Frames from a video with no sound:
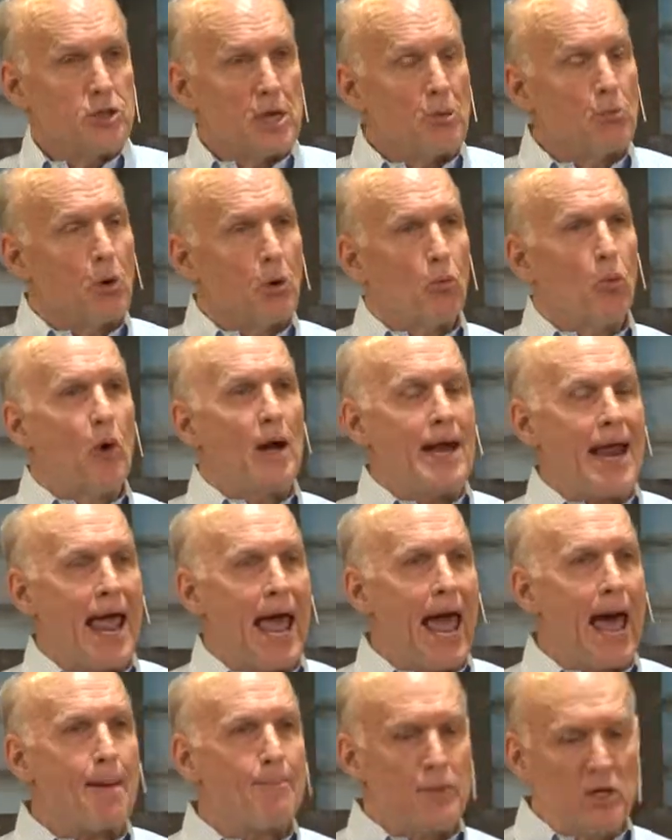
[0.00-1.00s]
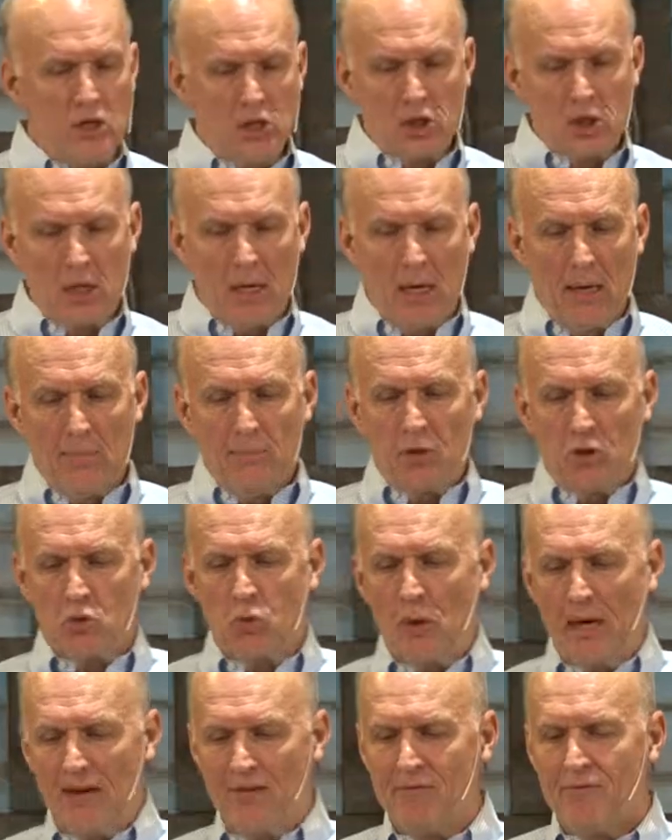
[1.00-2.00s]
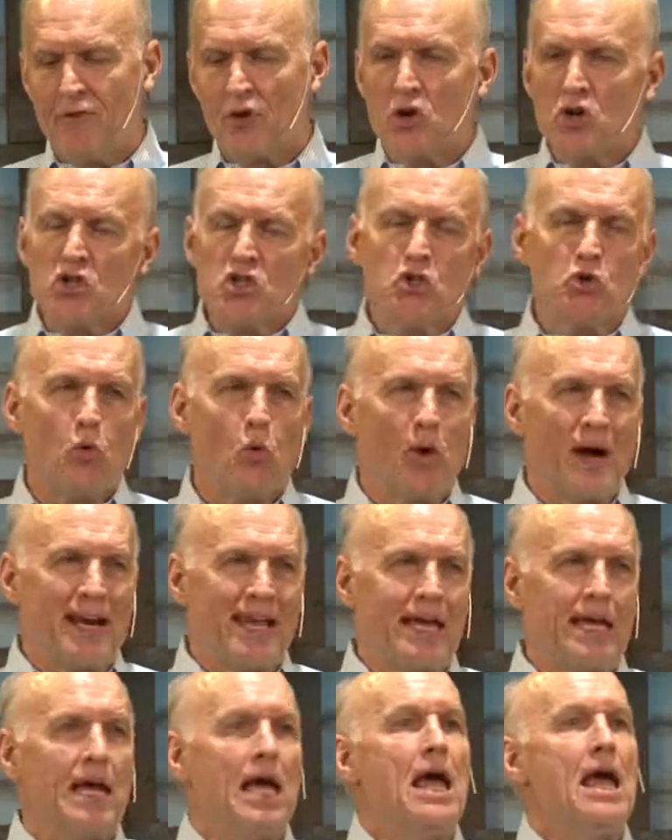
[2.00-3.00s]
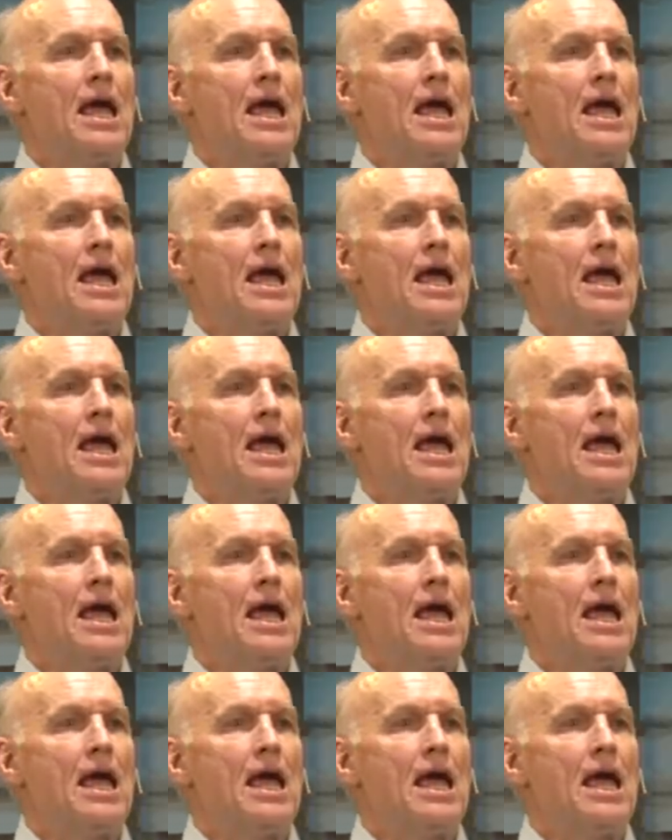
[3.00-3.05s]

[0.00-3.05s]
well, what happens between verse 20